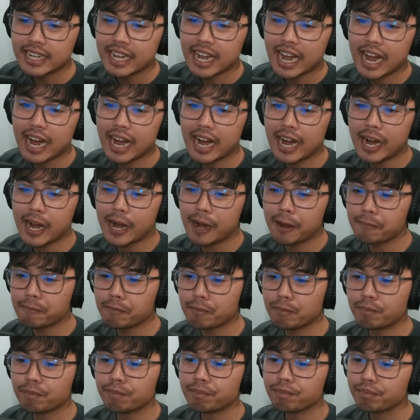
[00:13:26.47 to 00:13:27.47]

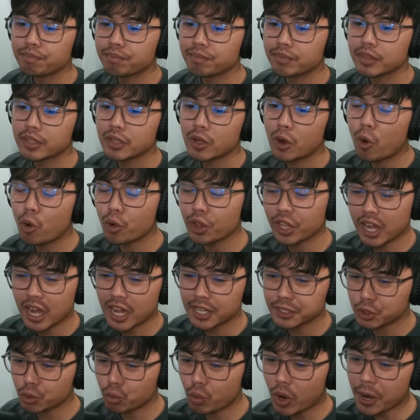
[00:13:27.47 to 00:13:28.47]
all the
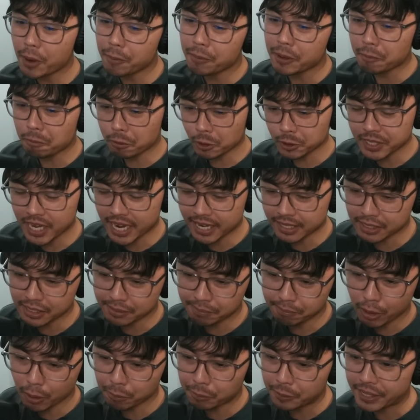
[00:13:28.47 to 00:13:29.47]
cards you want to be protecting
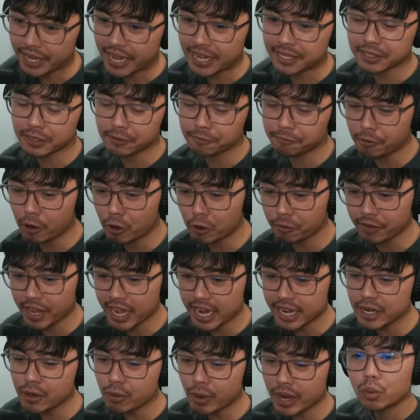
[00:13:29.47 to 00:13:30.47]
probably has evolve
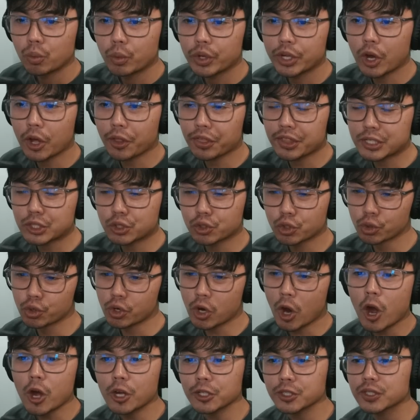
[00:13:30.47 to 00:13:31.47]
anyway. We got this 2
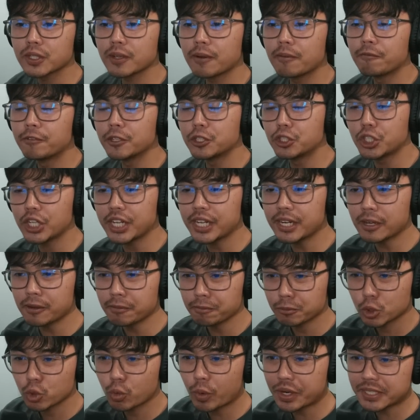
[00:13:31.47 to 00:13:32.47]
cost Vegeta,
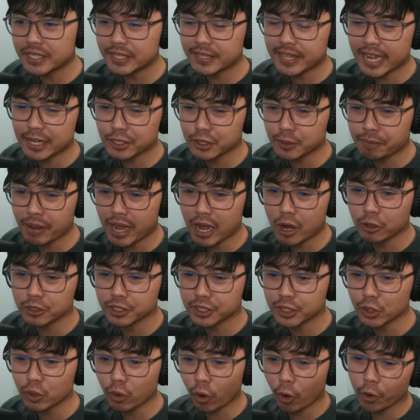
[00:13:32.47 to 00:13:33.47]
20,000 power,
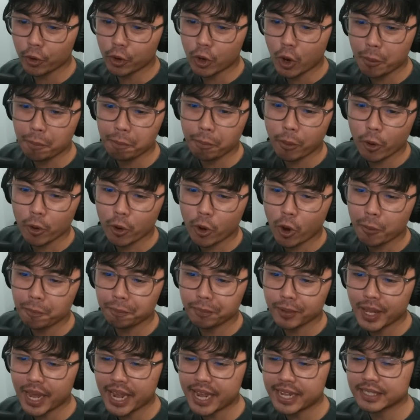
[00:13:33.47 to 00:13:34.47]
0 combo. On
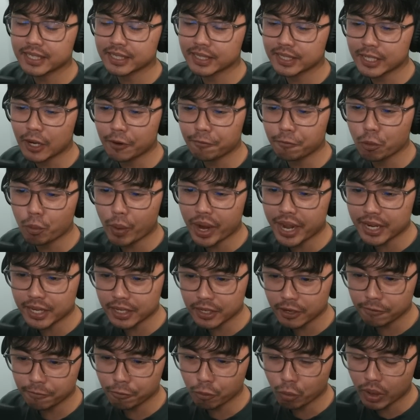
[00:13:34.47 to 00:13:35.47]
play, it's a Self
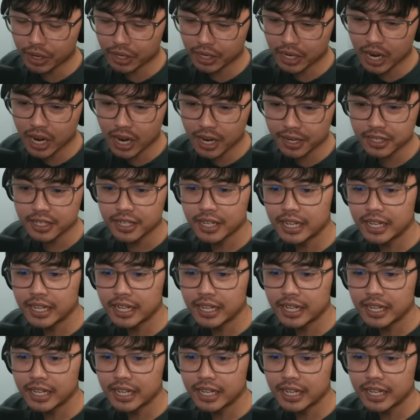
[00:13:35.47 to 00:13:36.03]
Awakener for 1 card.